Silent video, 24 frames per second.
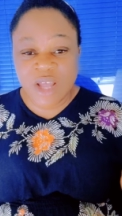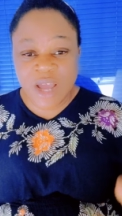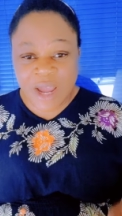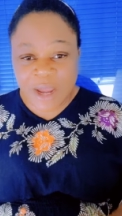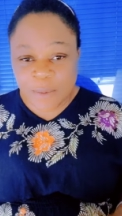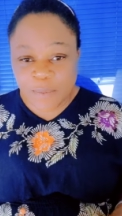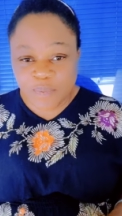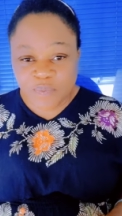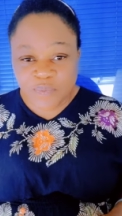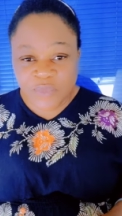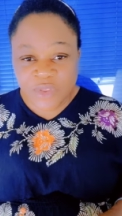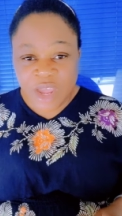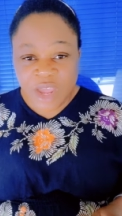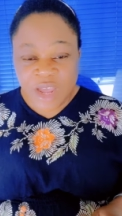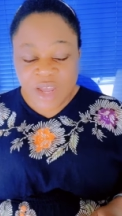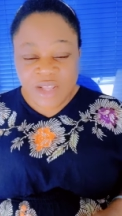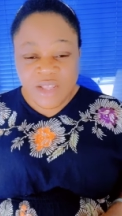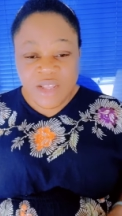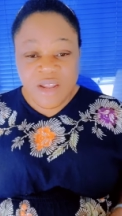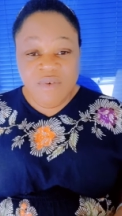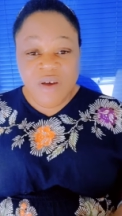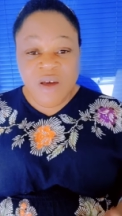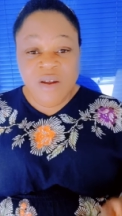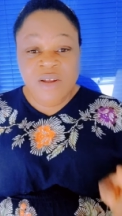lie.
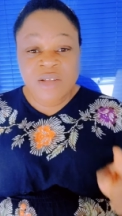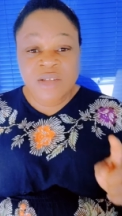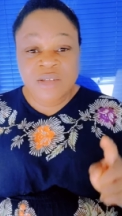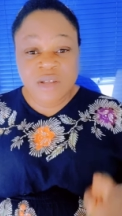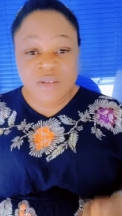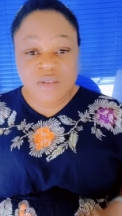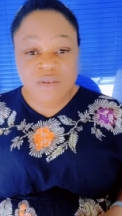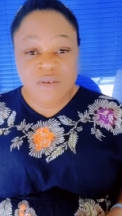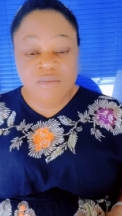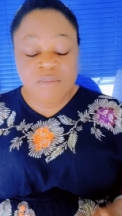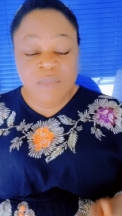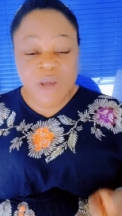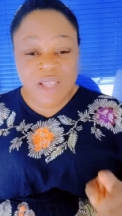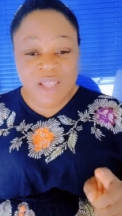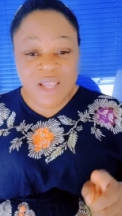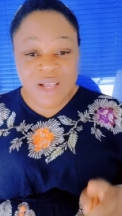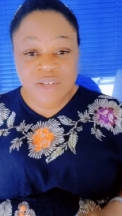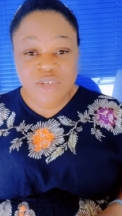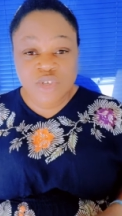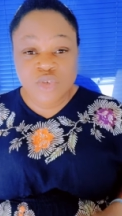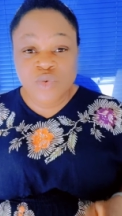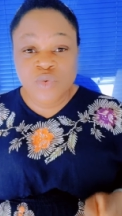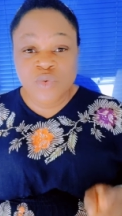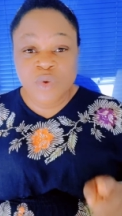Never a son of man
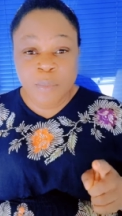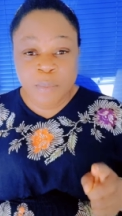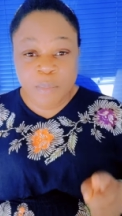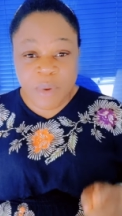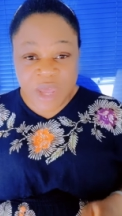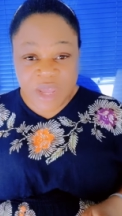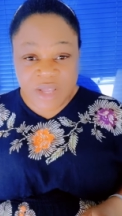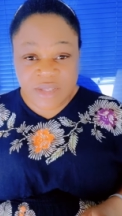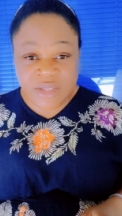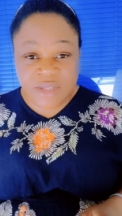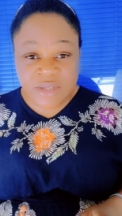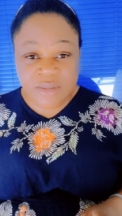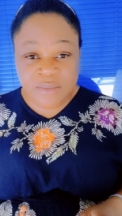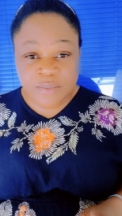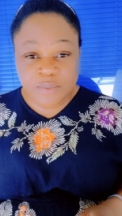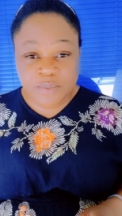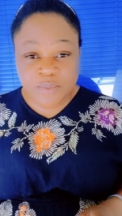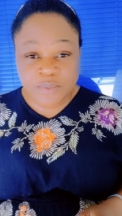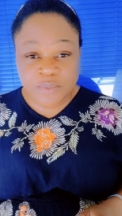that you should repent.